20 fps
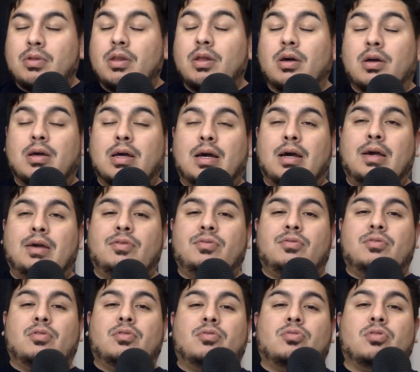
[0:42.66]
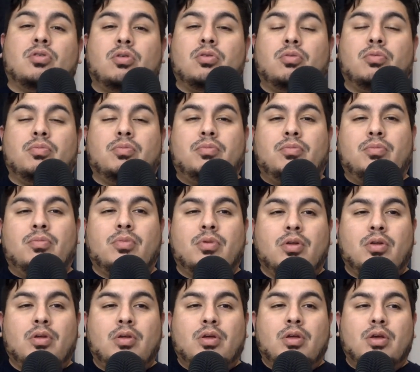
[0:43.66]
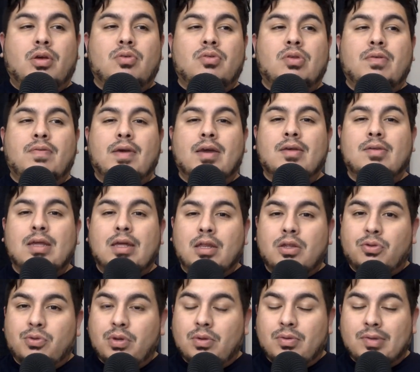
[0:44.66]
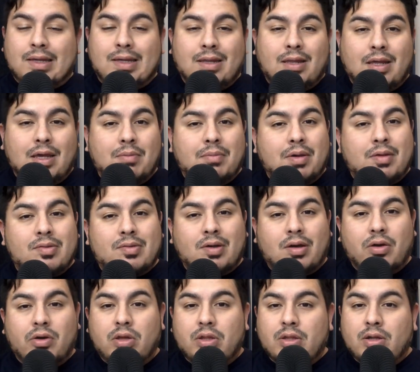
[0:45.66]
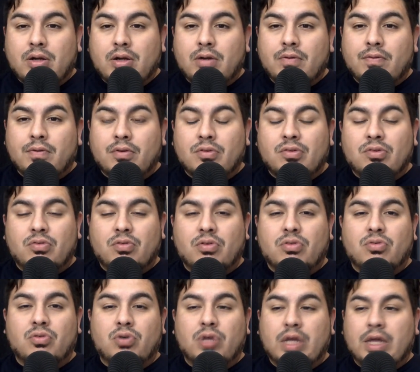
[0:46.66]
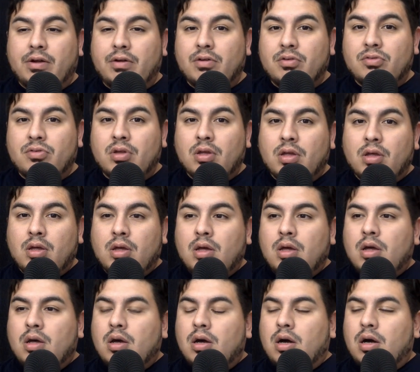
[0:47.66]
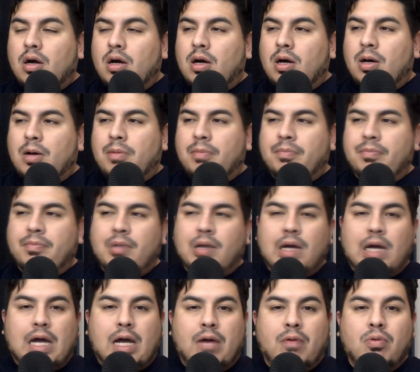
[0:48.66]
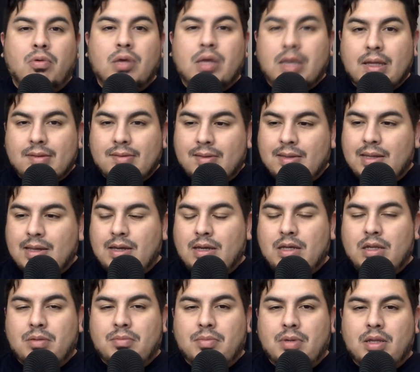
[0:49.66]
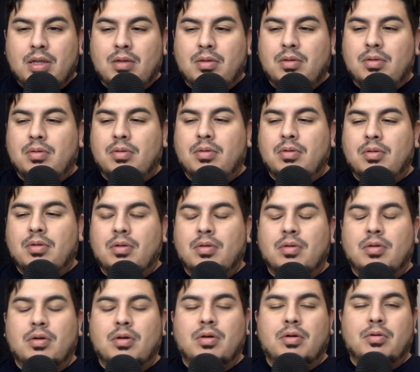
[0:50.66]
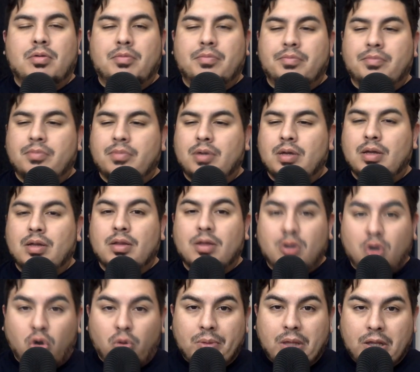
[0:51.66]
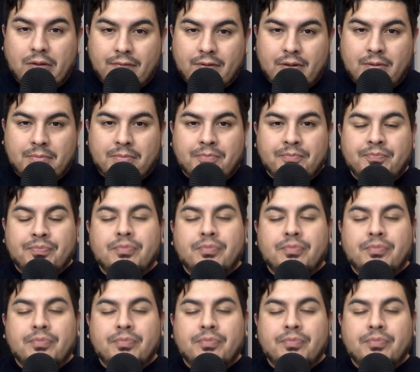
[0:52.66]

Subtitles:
Look guys, so UFC Vegas 83 was headlined by Song Yudong versus Chris Gutierrez. I will get to that in a minute. The co-main event,